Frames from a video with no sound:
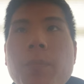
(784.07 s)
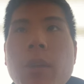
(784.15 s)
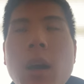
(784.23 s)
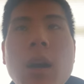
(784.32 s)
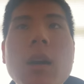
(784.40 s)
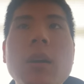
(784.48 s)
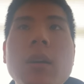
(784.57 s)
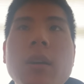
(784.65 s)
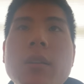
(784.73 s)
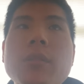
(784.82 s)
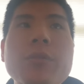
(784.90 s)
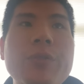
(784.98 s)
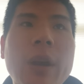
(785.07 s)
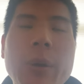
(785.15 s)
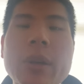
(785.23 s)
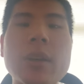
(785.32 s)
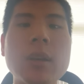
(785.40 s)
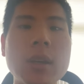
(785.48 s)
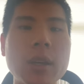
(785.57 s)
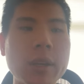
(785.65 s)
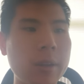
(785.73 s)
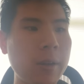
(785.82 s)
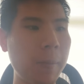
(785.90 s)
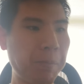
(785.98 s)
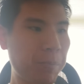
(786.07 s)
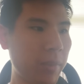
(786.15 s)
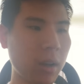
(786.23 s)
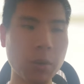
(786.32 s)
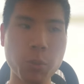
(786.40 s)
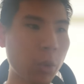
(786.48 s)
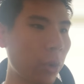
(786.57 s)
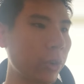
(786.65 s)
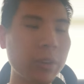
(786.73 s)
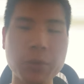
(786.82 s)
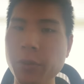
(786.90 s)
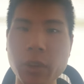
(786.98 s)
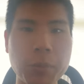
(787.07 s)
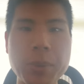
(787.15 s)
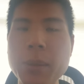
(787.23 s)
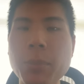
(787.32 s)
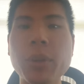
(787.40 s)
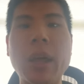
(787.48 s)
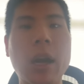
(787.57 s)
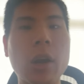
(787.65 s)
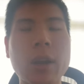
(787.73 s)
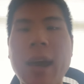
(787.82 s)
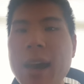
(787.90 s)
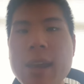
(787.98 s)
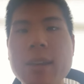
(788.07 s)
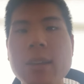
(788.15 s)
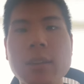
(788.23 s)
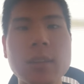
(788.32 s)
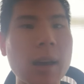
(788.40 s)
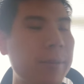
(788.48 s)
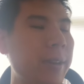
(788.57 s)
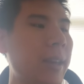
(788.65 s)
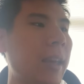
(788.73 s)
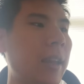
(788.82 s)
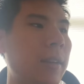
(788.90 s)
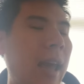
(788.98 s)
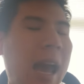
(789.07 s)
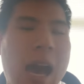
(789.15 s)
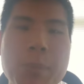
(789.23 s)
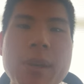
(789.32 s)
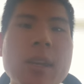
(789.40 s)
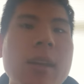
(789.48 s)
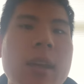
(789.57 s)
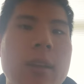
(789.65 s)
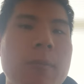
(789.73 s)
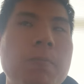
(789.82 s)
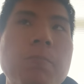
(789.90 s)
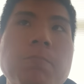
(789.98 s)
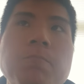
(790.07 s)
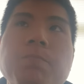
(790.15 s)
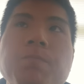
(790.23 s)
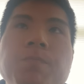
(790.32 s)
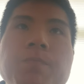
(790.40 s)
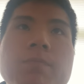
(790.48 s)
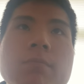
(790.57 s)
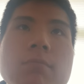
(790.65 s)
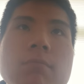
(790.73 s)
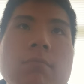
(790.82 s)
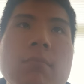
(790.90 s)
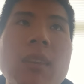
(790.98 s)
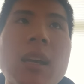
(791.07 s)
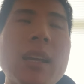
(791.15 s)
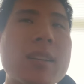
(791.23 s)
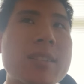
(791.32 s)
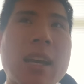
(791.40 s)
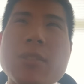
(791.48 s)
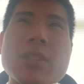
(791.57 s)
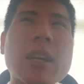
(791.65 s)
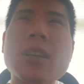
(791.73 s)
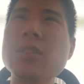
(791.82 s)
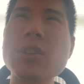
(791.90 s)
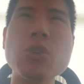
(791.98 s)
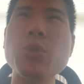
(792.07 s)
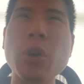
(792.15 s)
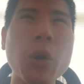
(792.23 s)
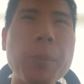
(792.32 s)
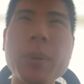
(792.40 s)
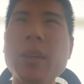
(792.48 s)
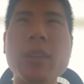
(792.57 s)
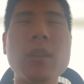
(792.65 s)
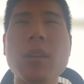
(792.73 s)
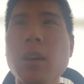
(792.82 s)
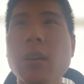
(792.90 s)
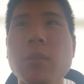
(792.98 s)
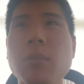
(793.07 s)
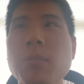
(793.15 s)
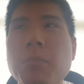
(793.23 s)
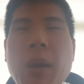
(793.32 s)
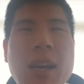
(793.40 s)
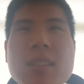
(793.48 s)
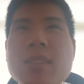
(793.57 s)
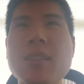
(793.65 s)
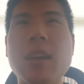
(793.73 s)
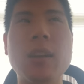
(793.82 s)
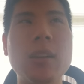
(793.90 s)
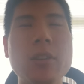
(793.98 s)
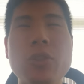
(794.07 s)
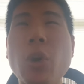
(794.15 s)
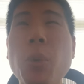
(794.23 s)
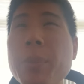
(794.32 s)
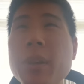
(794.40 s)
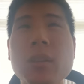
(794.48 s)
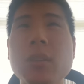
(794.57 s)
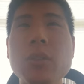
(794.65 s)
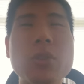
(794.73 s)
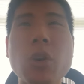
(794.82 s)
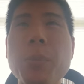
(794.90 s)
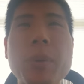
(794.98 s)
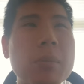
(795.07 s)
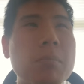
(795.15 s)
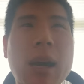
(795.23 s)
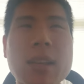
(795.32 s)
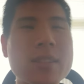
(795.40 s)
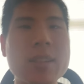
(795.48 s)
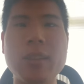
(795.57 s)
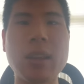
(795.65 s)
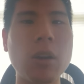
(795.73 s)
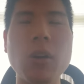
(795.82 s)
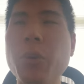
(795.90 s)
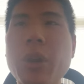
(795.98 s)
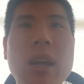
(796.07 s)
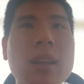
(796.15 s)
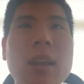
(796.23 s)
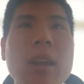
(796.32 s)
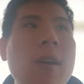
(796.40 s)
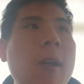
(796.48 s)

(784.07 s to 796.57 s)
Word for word: a uh, very a world full of people that are kind and loving and happy and and it sounds like it's a utopia uh, mindset, utopian utopian mindset that oh yeah, like